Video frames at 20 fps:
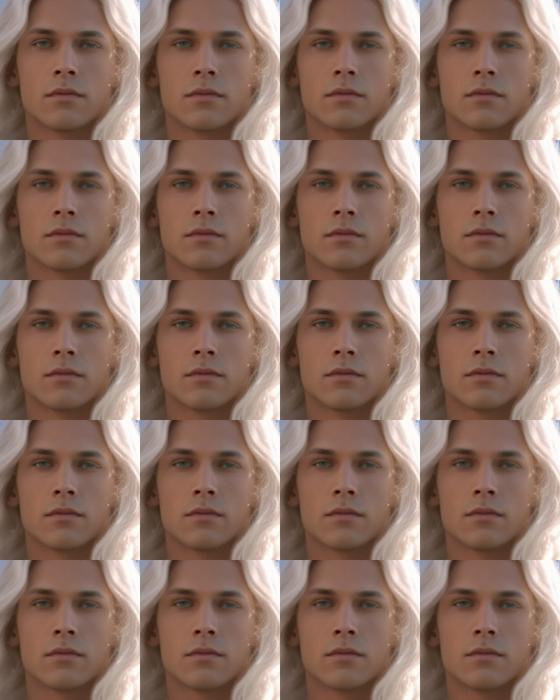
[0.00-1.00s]

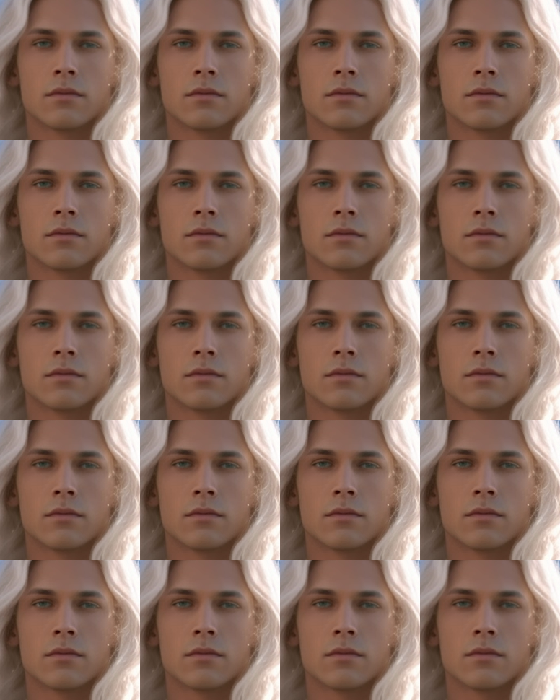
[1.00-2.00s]

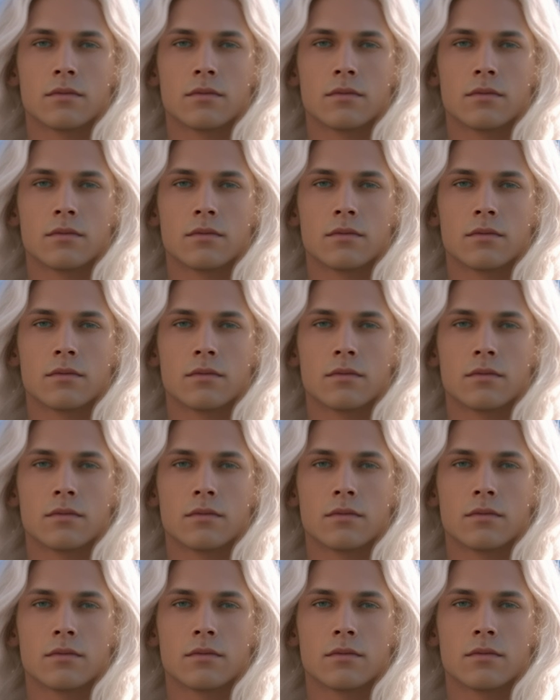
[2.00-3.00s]

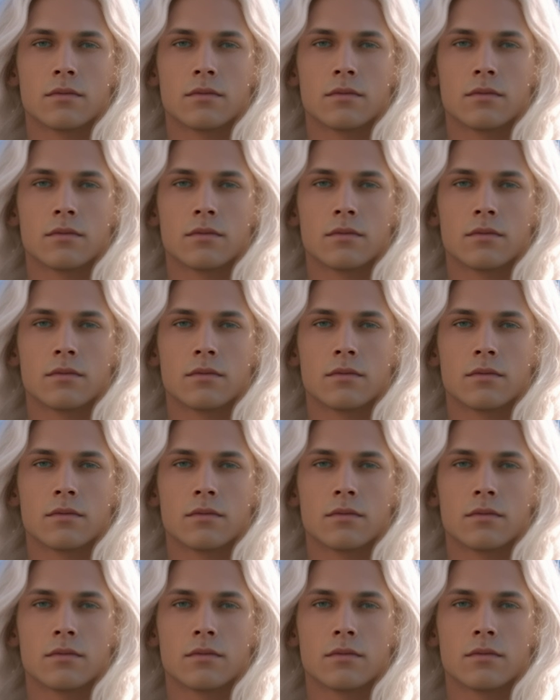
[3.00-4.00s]

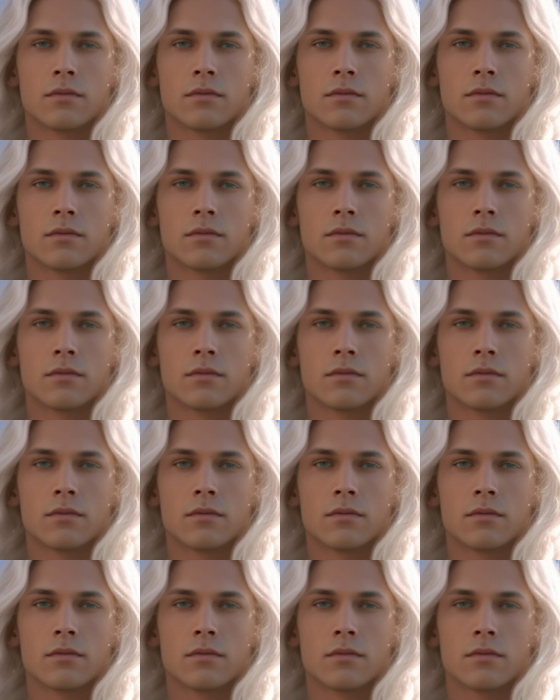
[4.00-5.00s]

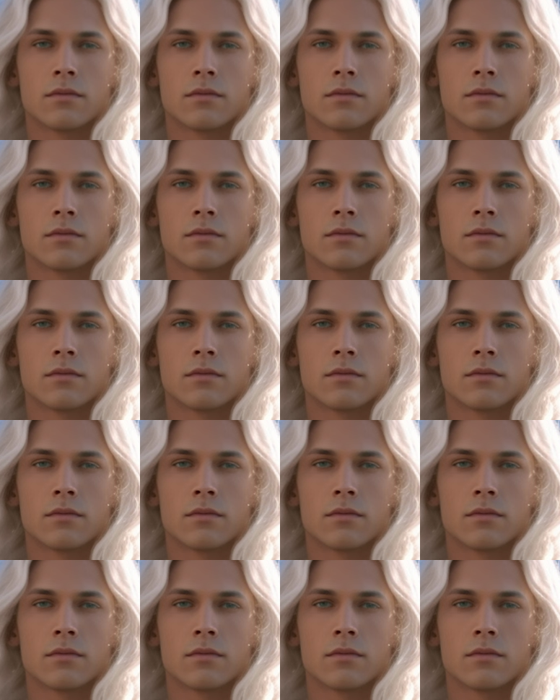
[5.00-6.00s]

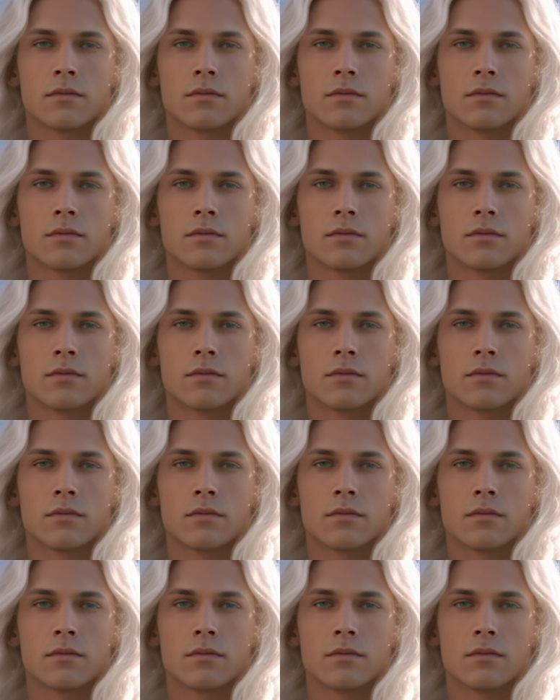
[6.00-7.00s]

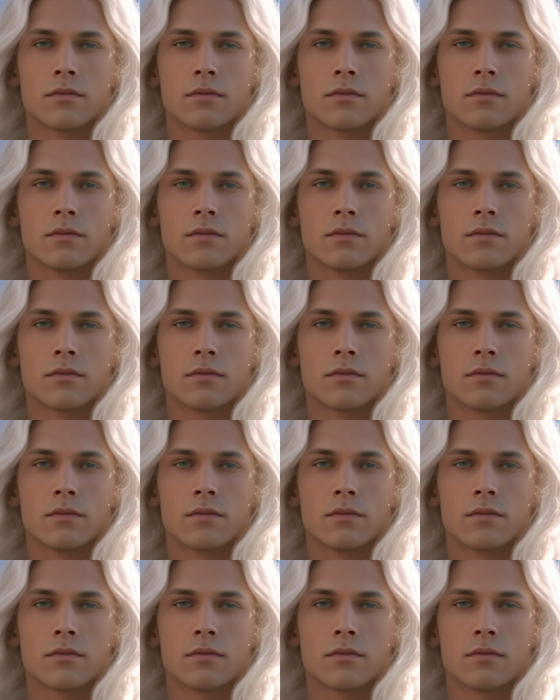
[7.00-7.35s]
(no lip movement)